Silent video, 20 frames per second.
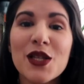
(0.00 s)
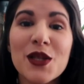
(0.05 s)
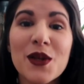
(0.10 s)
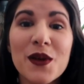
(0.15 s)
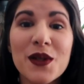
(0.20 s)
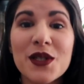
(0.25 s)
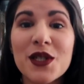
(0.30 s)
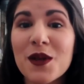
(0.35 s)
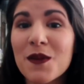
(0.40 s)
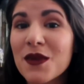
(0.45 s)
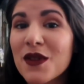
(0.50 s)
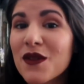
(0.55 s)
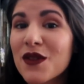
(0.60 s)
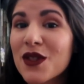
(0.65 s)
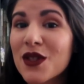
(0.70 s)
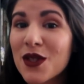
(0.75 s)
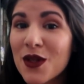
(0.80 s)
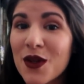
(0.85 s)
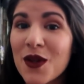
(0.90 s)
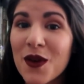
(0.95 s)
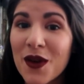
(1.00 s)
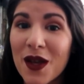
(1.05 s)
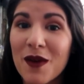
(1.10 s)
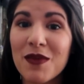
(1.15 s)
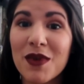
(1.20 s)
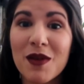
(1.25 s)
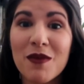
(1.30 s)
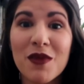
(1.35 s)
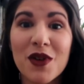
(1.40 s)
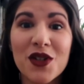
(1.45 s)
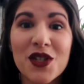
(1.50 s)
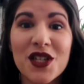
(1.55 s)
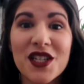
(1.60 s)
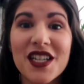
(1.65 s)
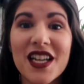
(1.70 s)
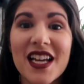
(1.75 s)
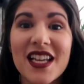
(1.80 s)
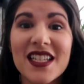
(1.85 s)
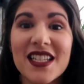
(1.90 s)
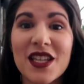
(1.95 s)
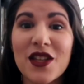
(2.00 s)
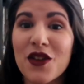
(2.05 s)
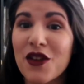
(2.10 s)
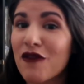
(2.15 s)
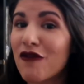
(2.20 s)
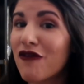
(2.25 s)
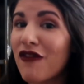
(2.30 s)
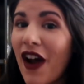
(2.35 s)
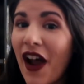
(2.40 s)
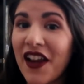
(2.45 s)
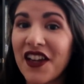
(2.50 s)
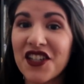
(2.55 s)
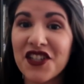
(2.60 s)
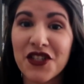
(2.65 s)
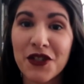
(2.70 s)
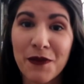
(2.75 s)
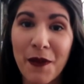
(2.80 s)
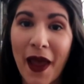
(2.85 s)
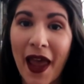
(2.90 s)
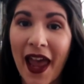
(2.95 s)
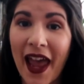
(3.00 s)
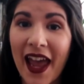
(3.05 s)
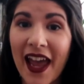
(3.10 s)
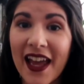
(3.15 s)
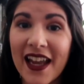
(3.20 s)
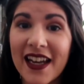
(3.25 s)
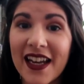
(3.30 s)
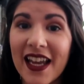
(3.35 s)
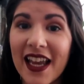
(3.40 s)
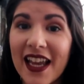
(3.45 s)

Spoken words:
So in terms of Studio Ghibli merchandise that you can find in Japan,